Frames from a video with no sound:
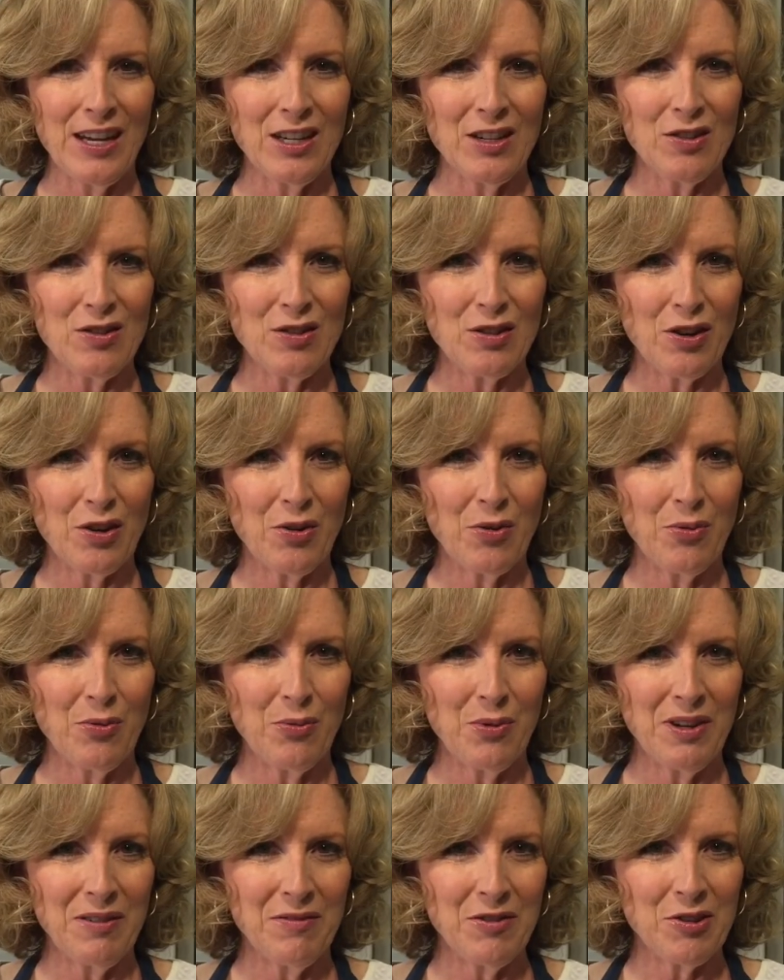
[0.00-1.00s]
So
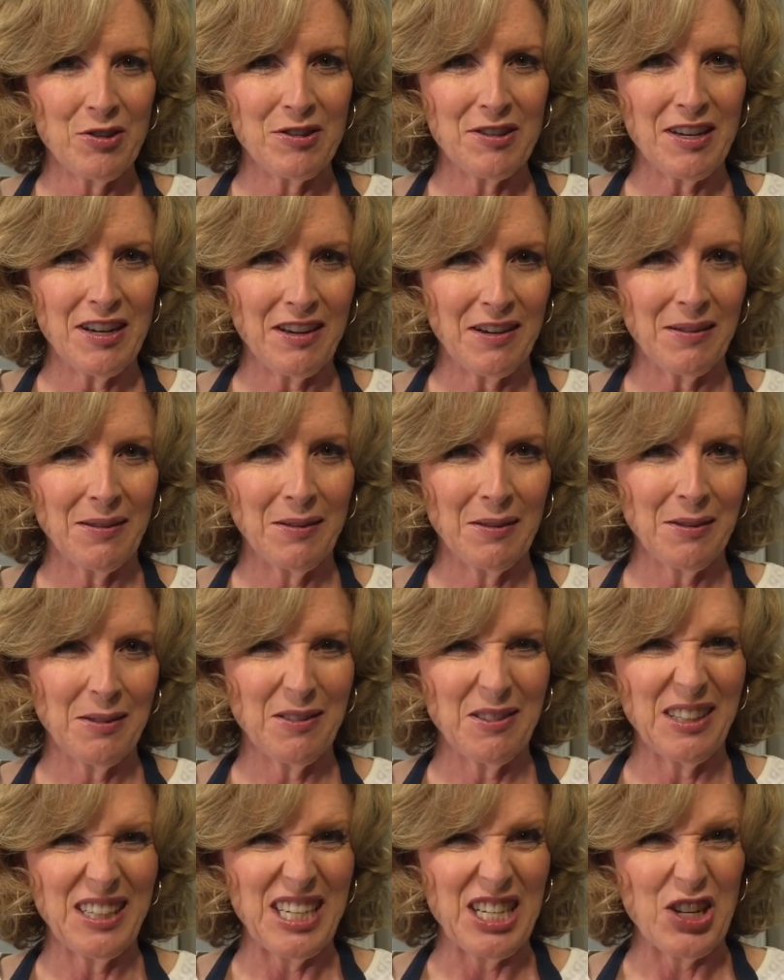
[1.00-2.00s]
we've just had a
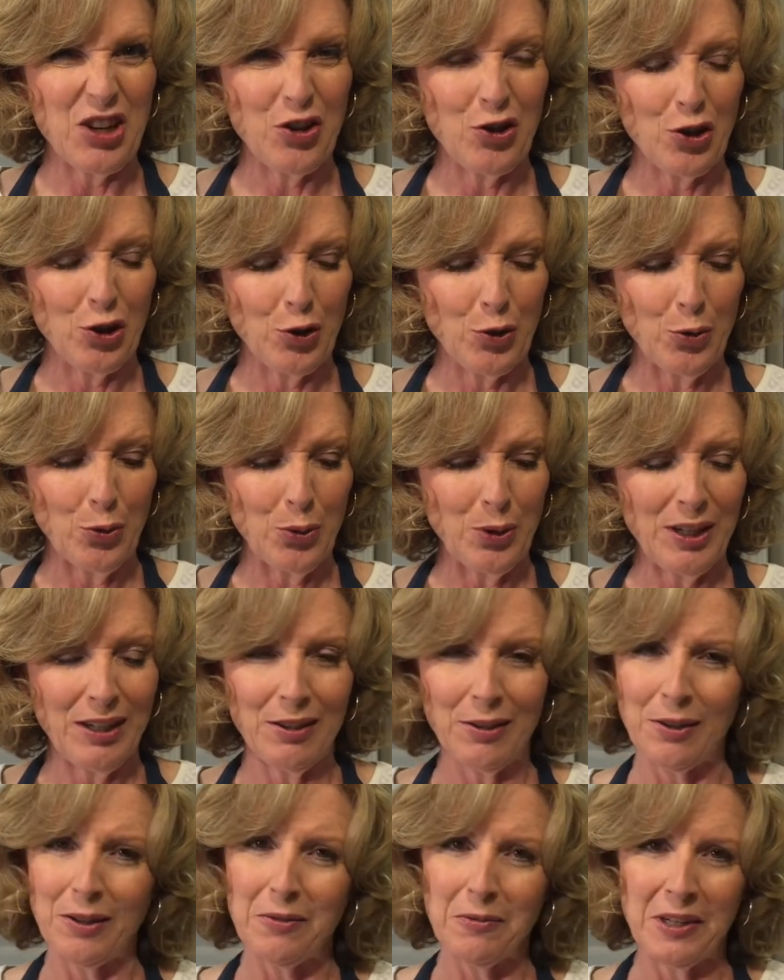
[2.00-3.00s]
little issue
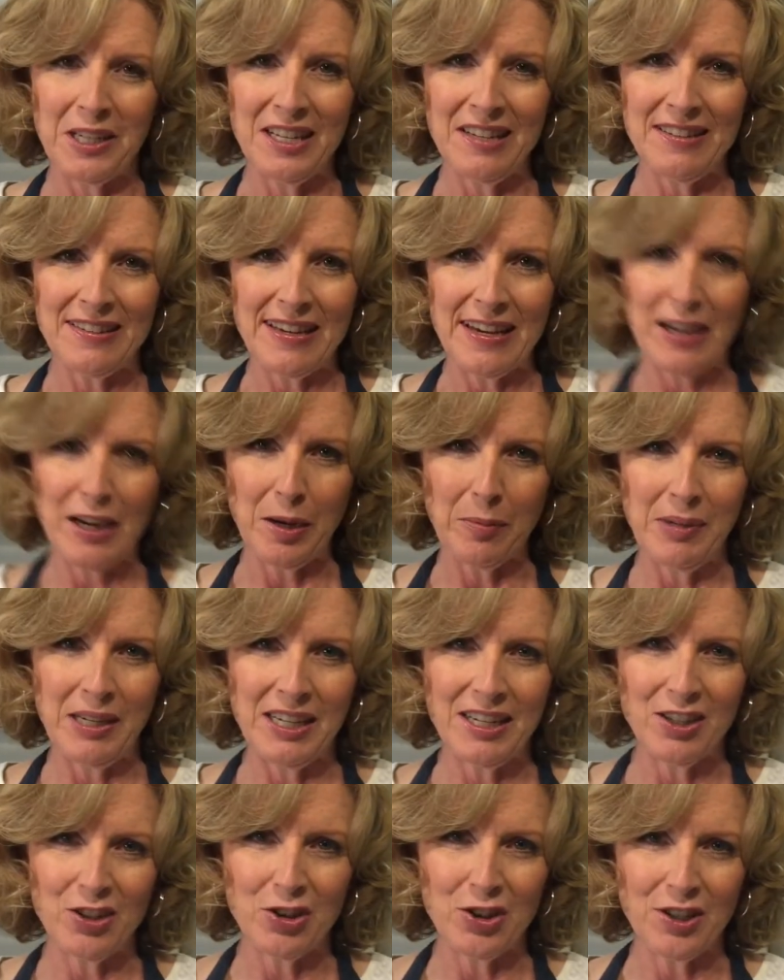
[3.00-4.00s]
here in Wendy's AIP
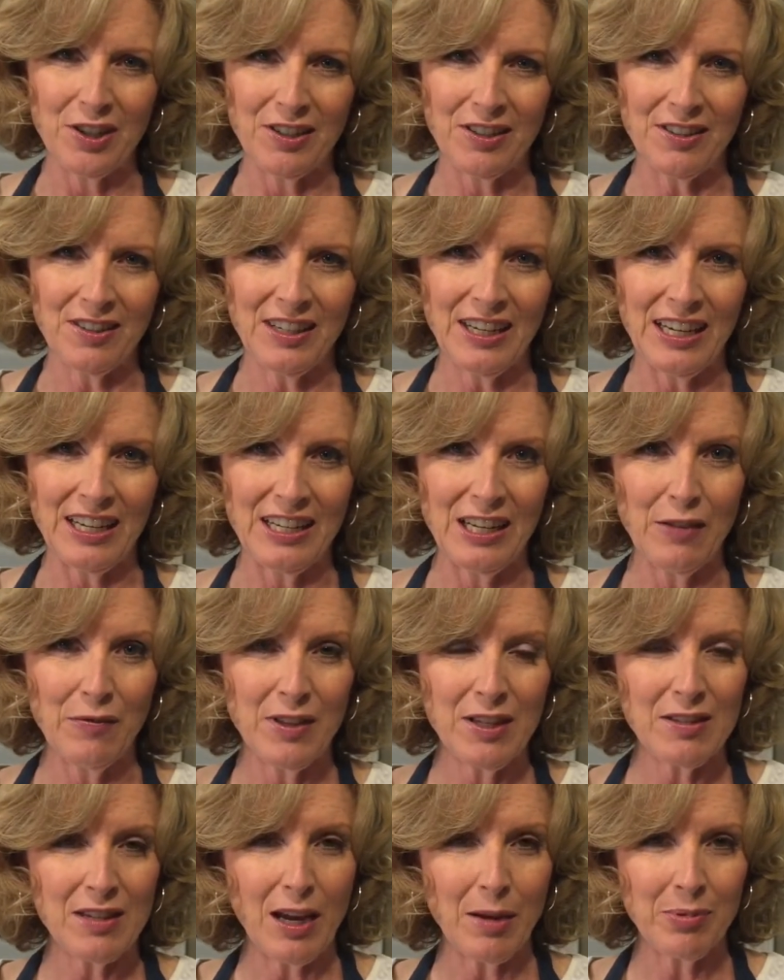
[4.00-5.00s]
Kitchen, and if
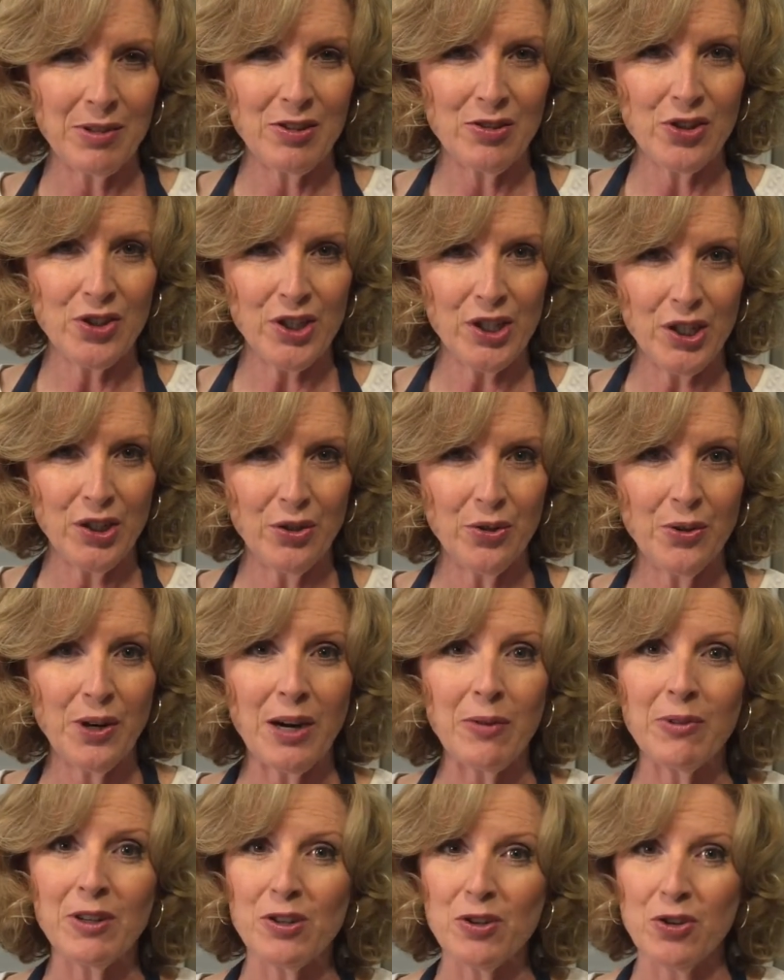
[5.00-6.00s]
this happens to you,
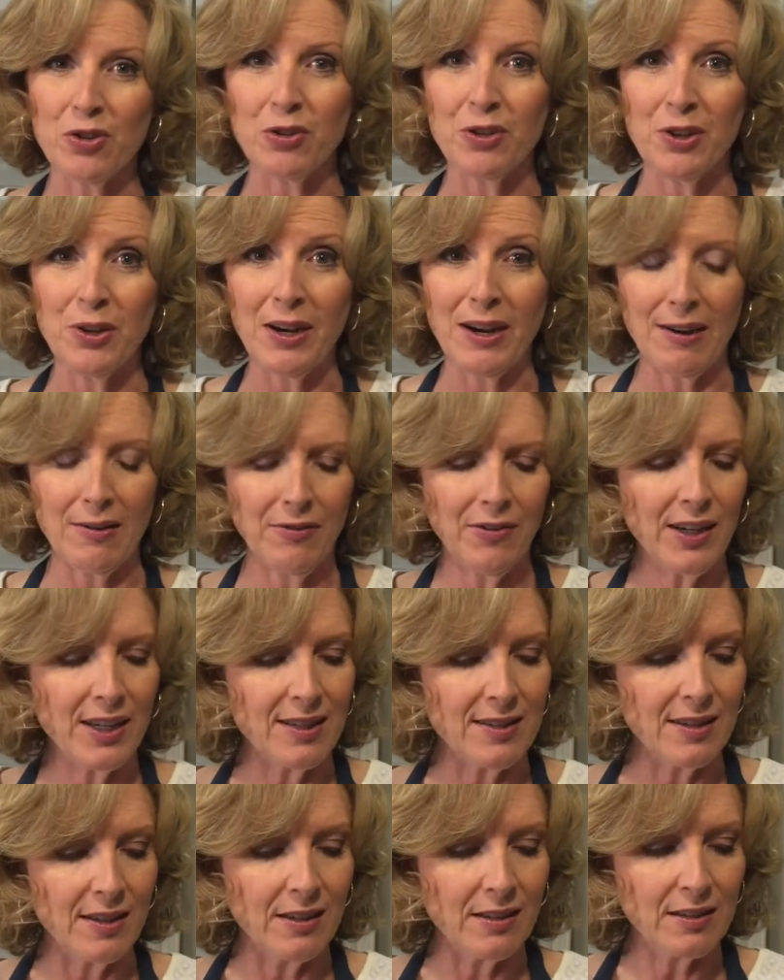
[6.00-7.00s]
I want to show you how to
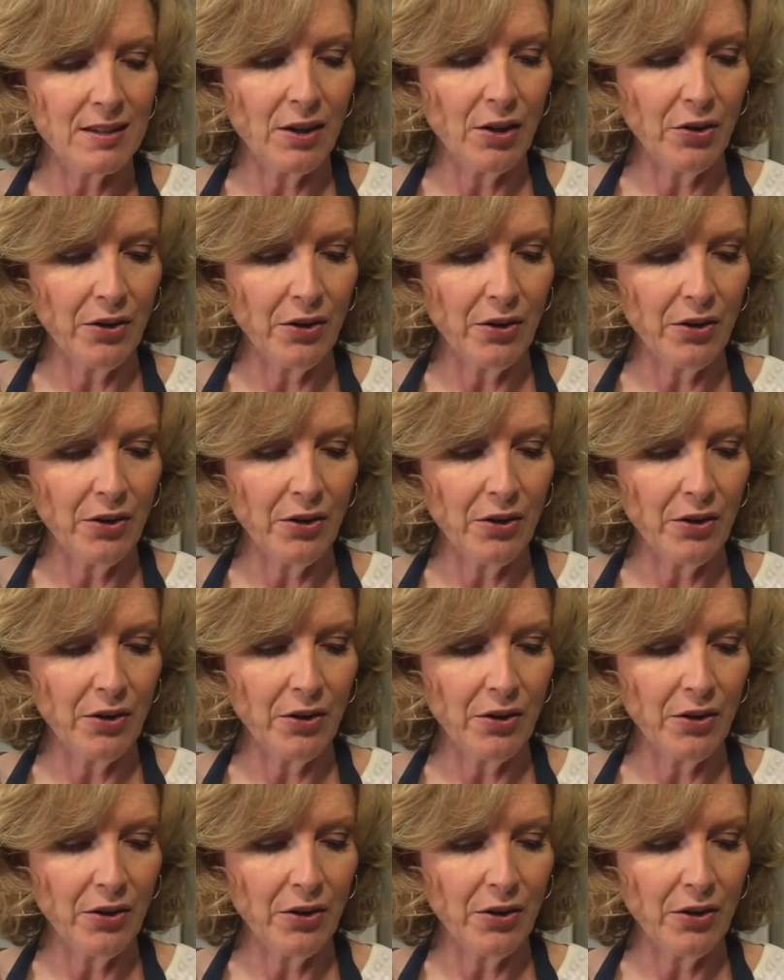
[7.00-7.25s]
fix it.